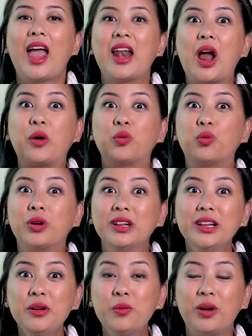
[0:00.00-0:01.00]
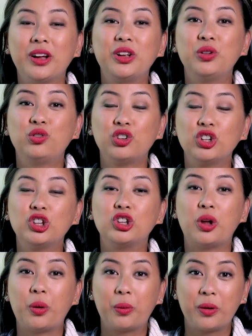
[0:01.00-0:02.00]
And I really want you to
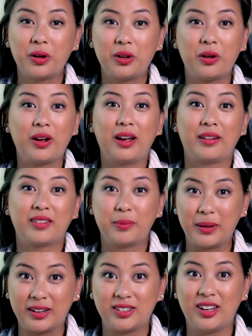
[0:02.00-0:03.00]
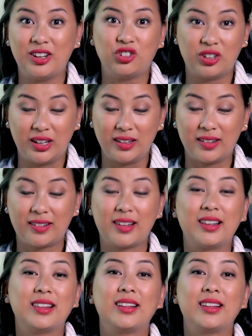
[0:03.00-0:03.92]
lower your expectations.